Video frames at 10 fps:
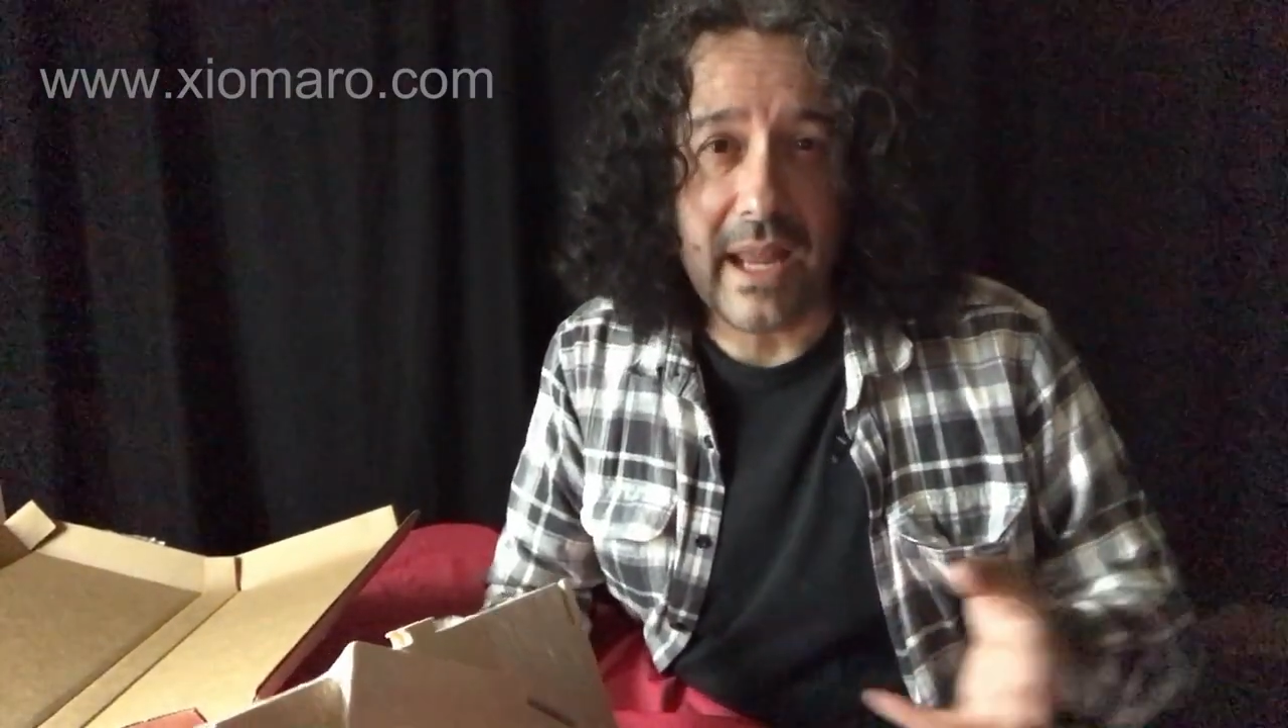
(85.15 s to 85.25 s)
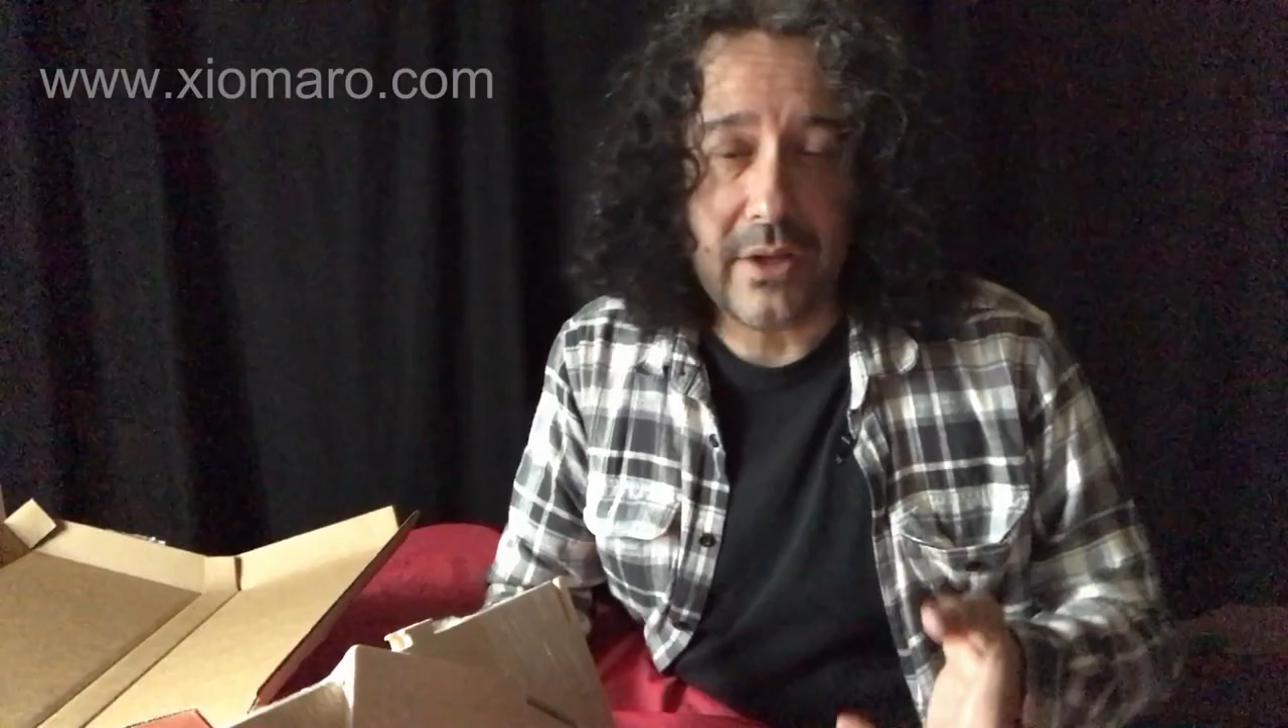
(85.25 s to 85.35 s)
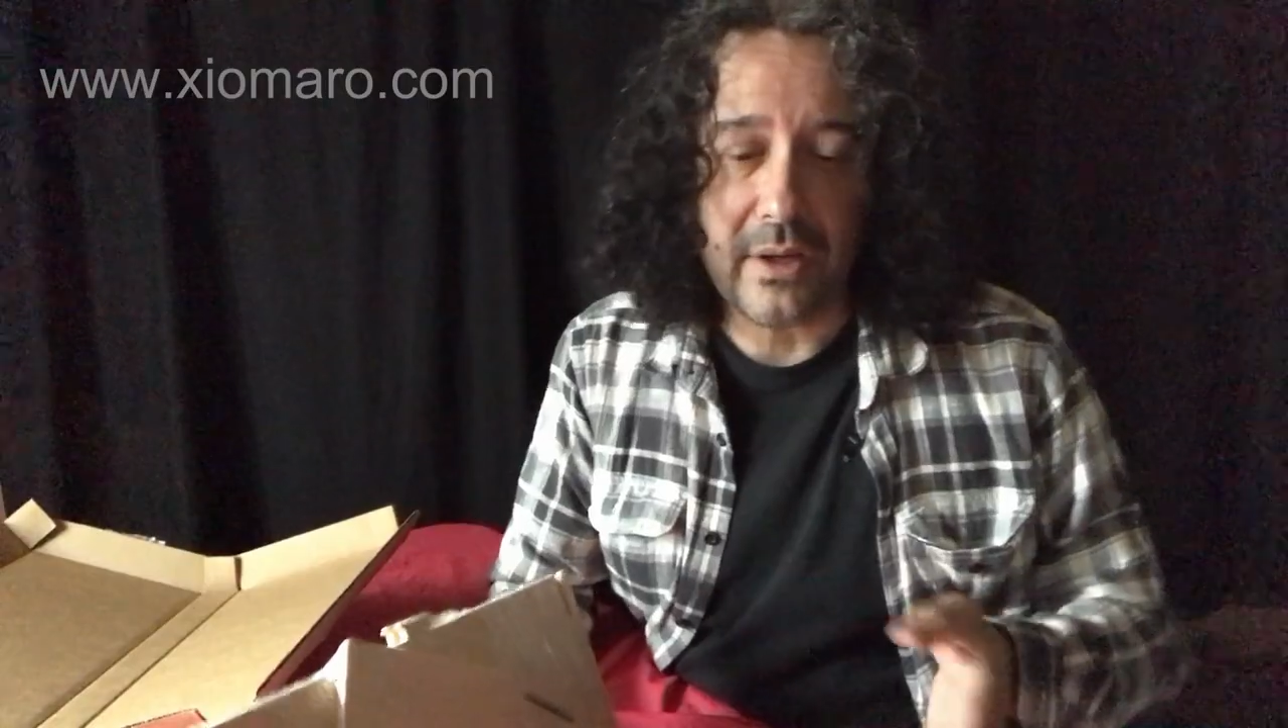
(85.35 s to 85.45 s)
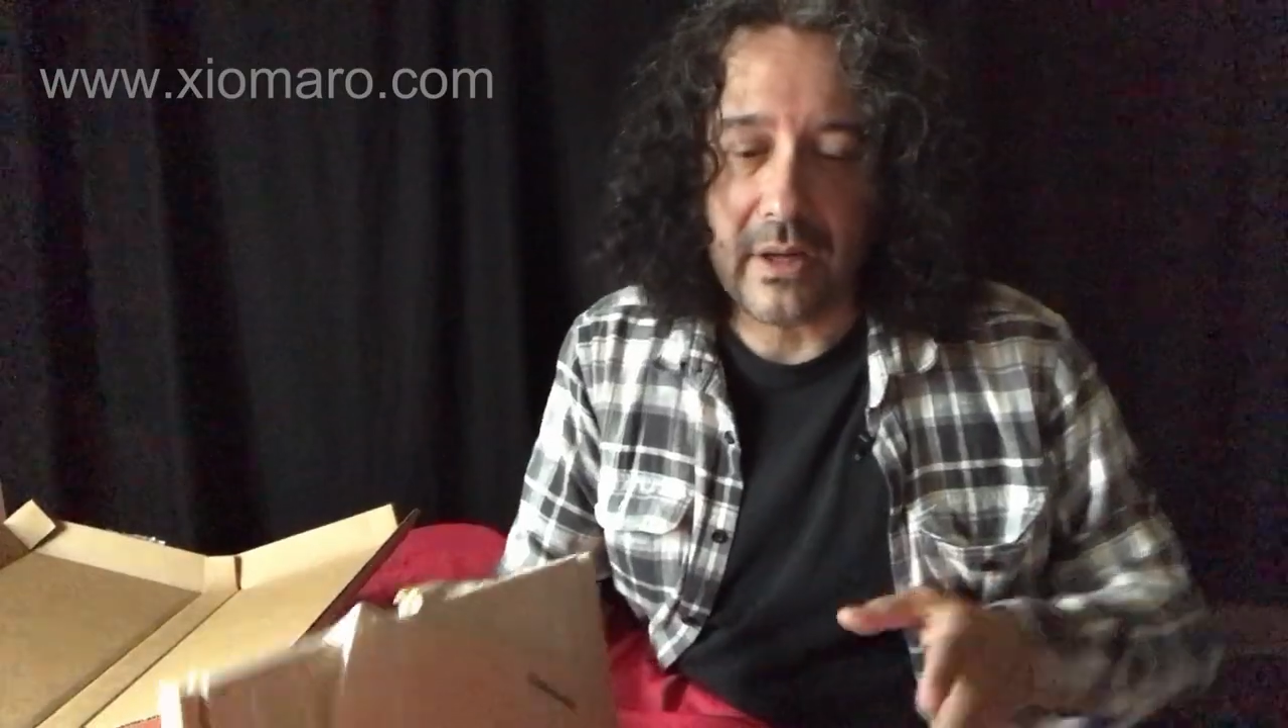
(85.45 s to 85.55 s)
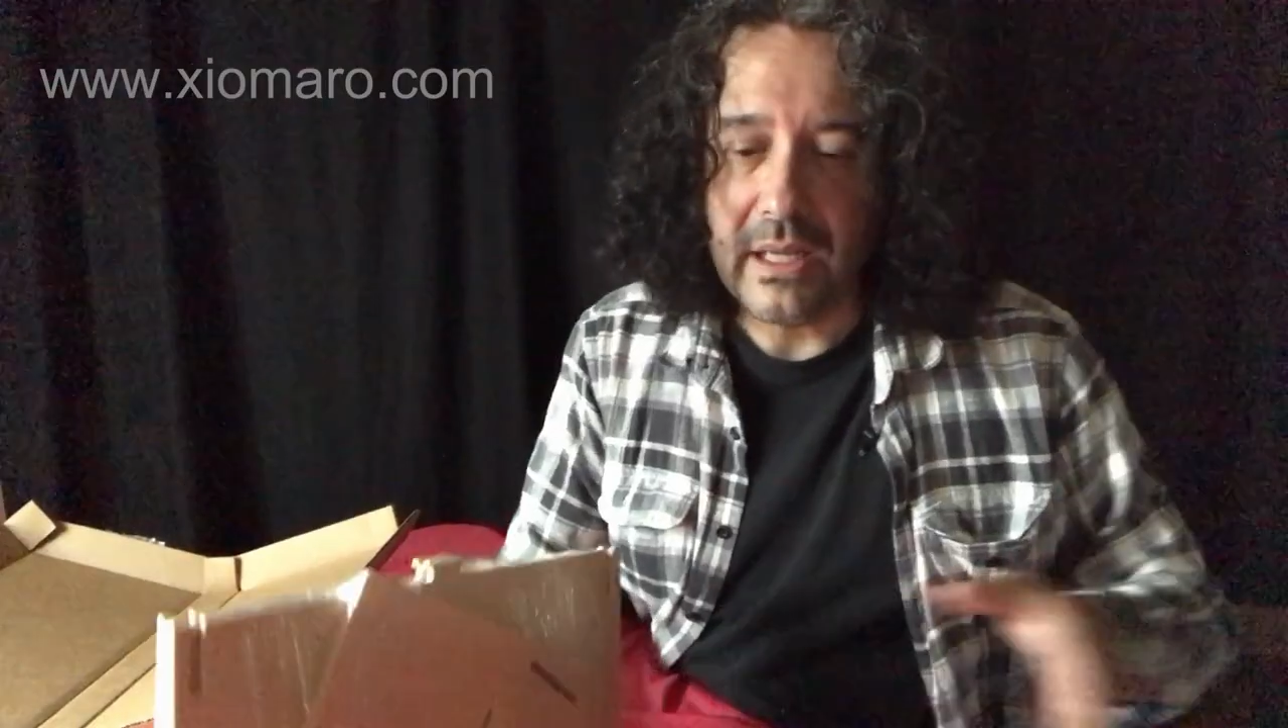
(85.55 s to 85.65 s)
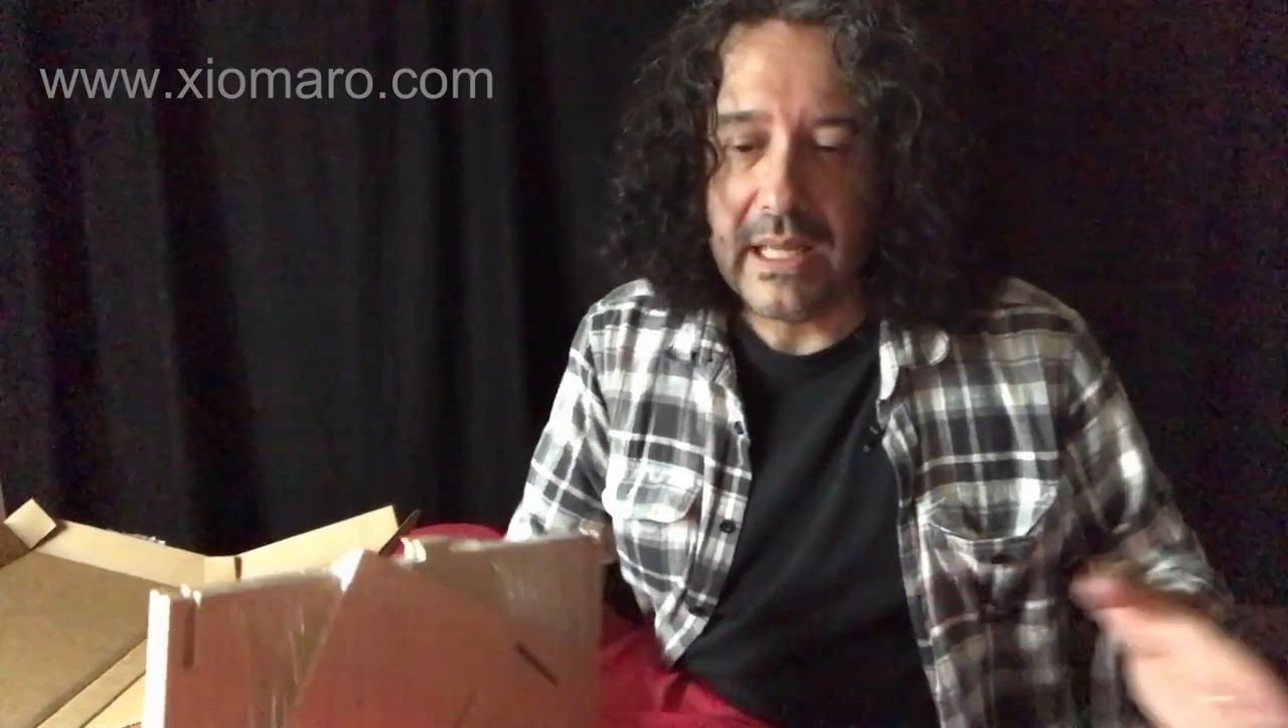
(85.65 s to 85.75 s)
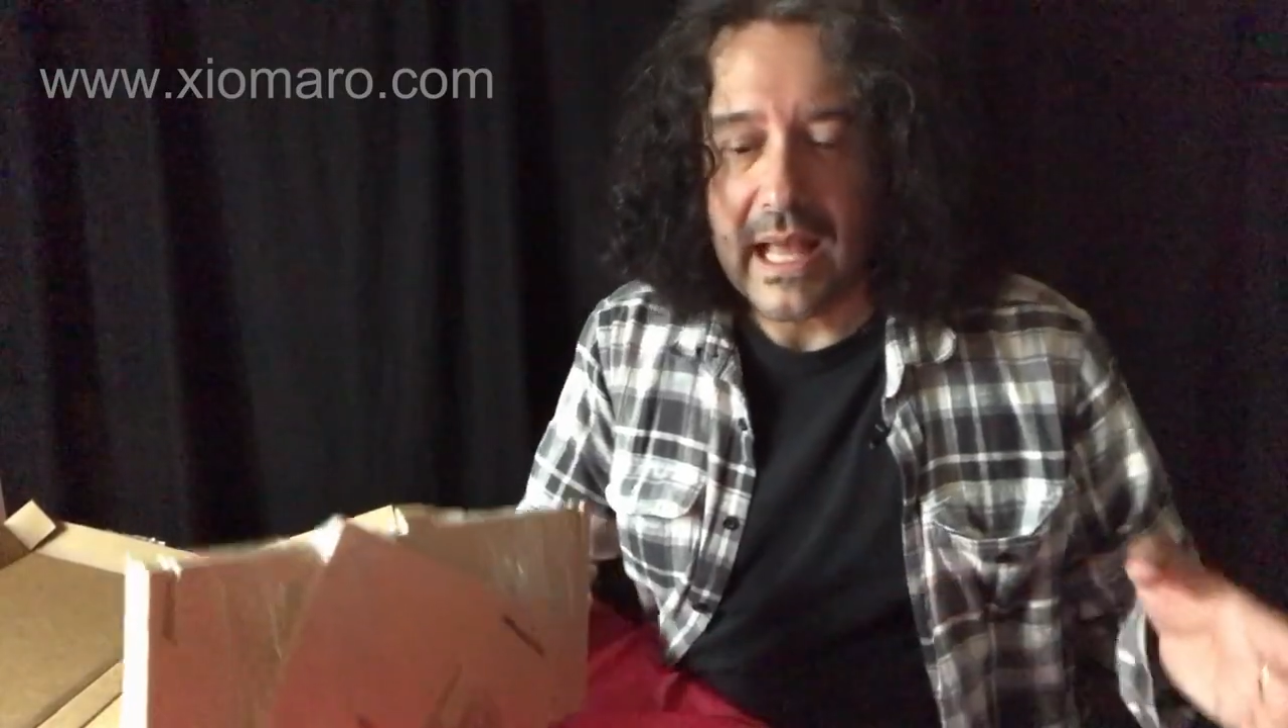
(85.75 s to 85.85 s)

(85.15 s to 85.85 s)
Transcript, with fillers: nature,